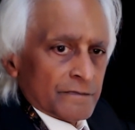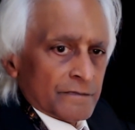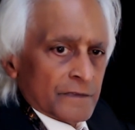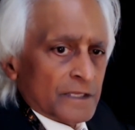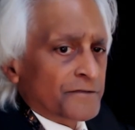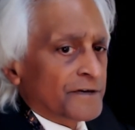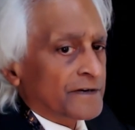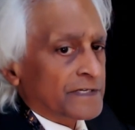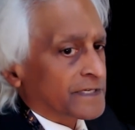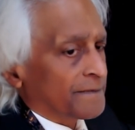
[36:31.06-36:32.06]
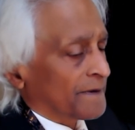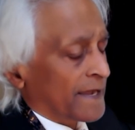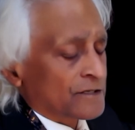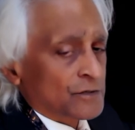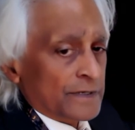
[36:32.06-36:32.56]
It's very simple,
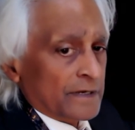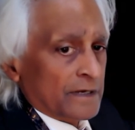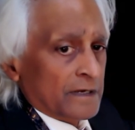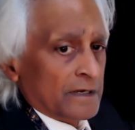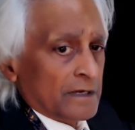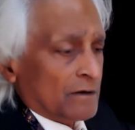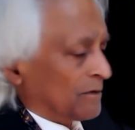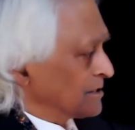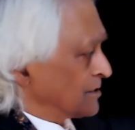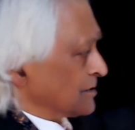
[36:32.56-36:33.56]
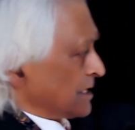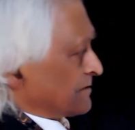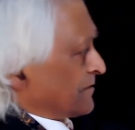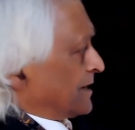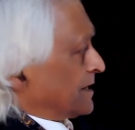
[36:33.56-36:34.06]
actually. Once you
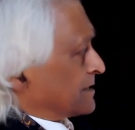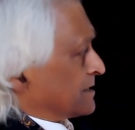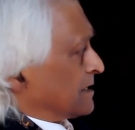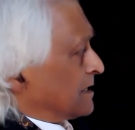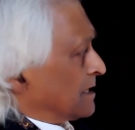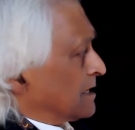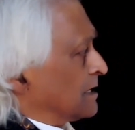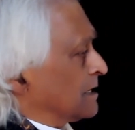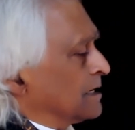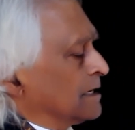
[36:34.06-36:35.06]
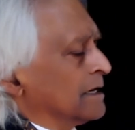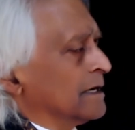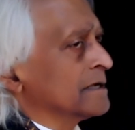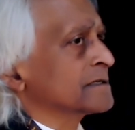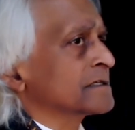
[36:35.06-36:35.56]
de-conflate,
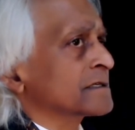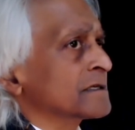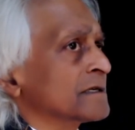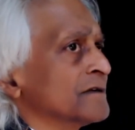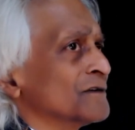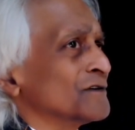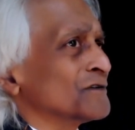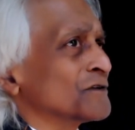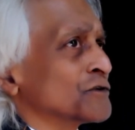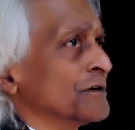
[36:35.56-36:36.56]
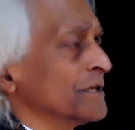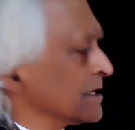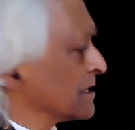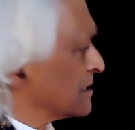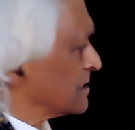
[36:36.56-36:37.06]
it's the
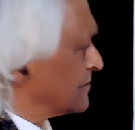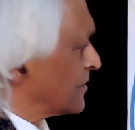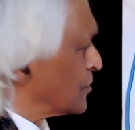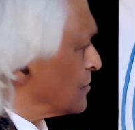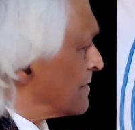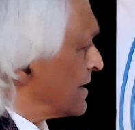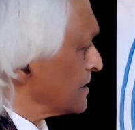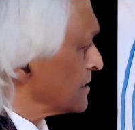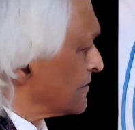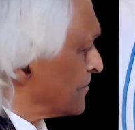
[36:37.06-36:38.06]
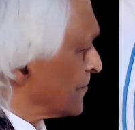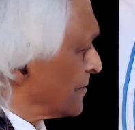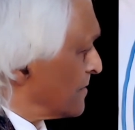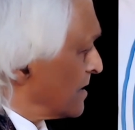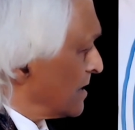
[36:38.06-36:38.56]
journey of our humanity
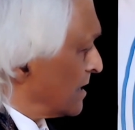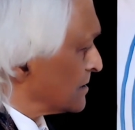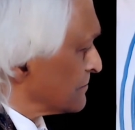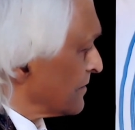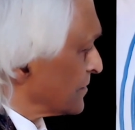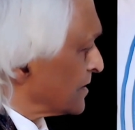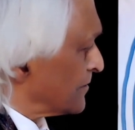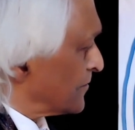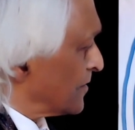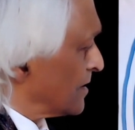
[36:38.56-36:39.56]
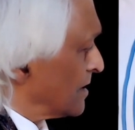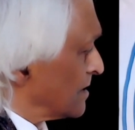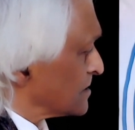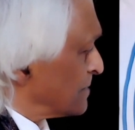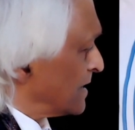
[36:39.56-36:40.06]
from a derivative
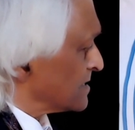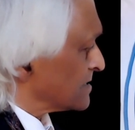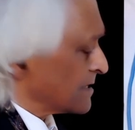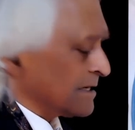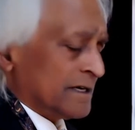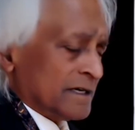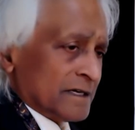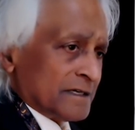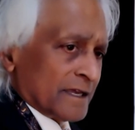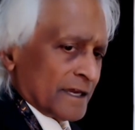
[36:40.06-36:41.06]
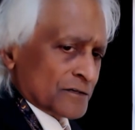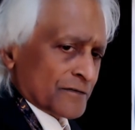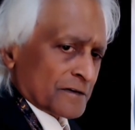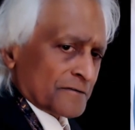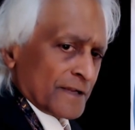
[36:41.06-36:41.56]
space in the age of
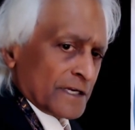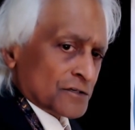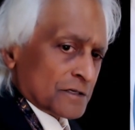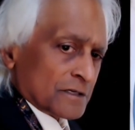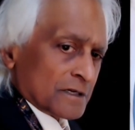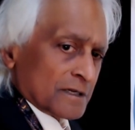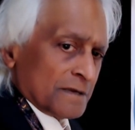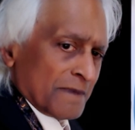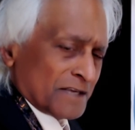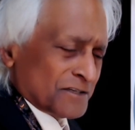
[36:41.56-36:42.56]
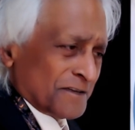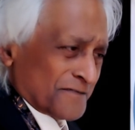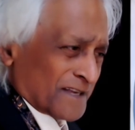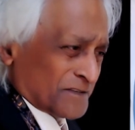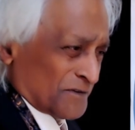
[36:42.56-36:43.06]
conflation. Imagine if
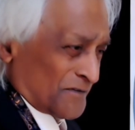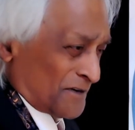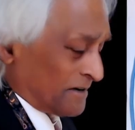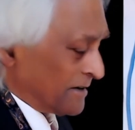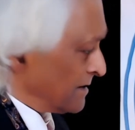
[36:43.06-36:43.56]
that's over.